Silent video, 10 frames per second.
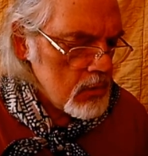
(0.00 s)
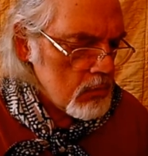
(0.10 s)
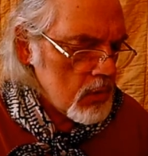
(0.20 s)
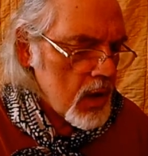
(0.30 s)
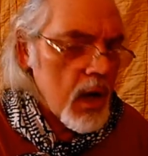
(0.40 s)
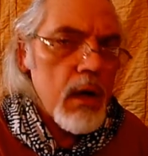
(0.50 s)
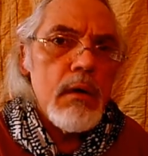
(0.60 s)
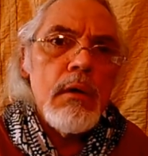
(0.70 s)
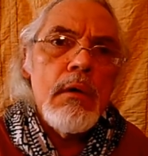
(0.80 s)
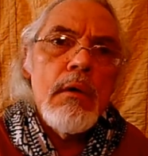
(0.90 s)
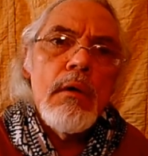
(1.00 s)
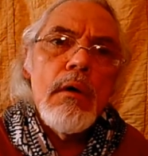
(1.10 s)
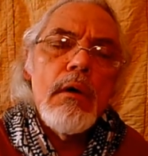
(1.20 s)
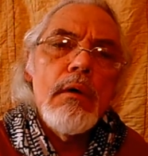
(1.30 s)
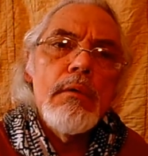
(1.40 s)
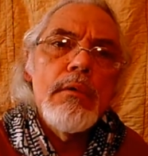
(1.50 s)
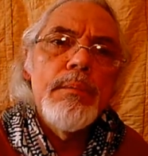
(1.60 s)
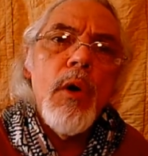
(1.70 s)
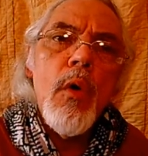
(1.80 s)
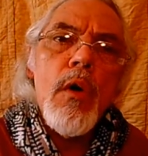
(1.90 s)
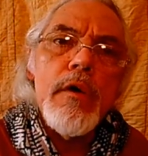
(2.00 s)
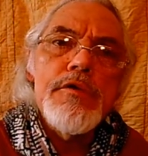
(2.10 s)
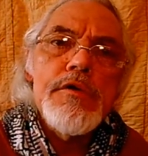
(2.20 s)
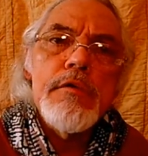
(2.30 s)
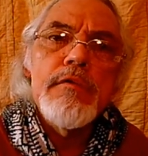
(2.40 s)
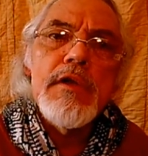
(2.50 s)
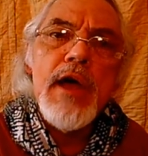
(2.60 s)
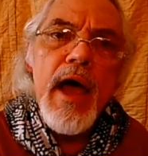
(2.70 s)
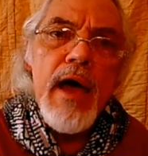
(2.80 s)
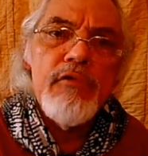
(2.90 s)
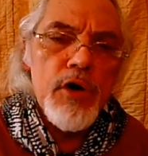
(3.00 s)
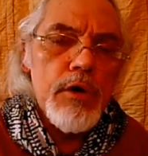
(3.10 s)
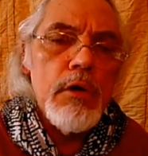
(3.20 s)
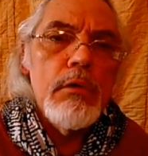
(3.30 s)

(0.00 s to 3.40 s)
We're out on the porch of a tavern.